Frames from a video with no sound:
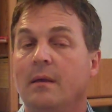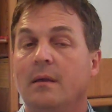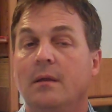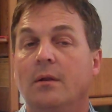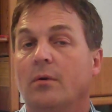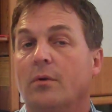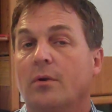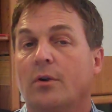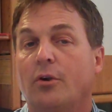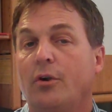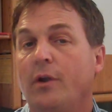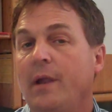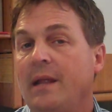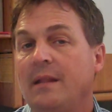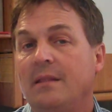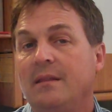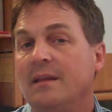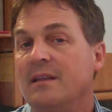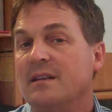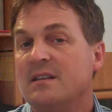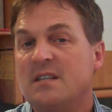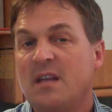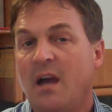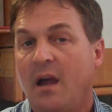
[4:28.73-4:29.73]
You don't create
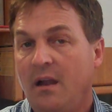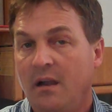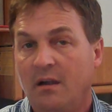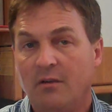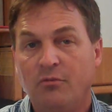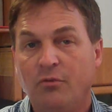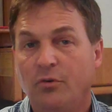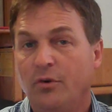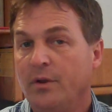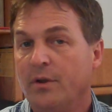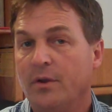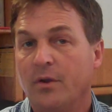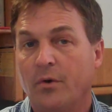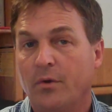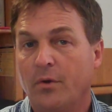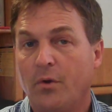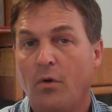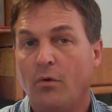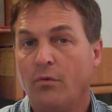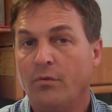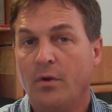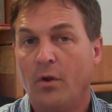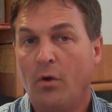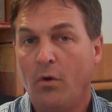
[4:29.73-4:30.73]
the entire footnote
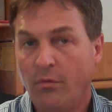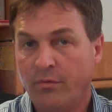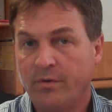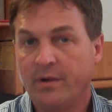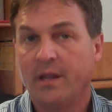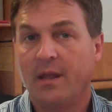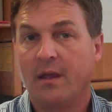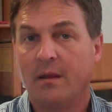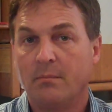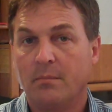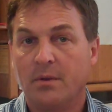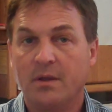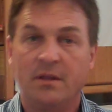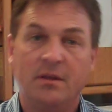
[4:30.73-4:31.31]
over and over again,